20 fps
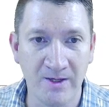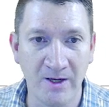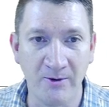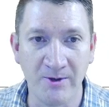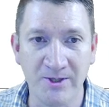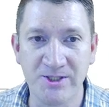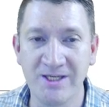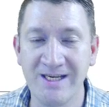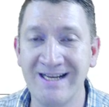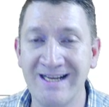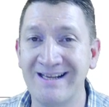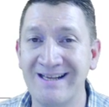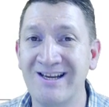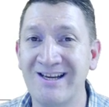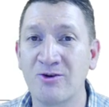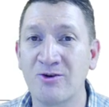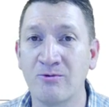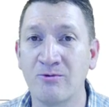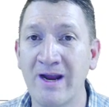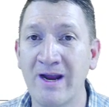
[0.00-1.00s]
I want you to
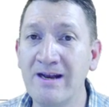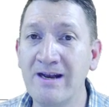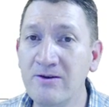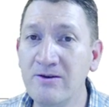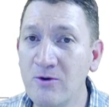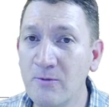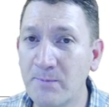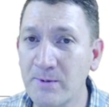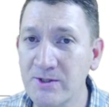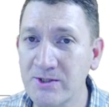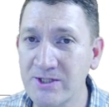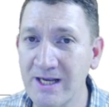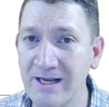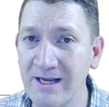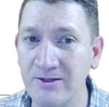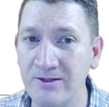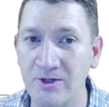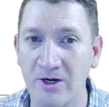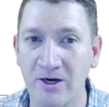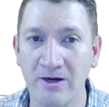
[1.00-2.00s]
create a new
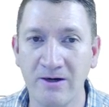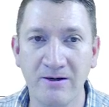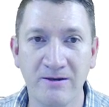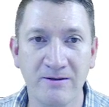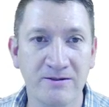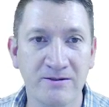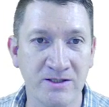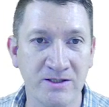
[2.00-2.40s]
procedure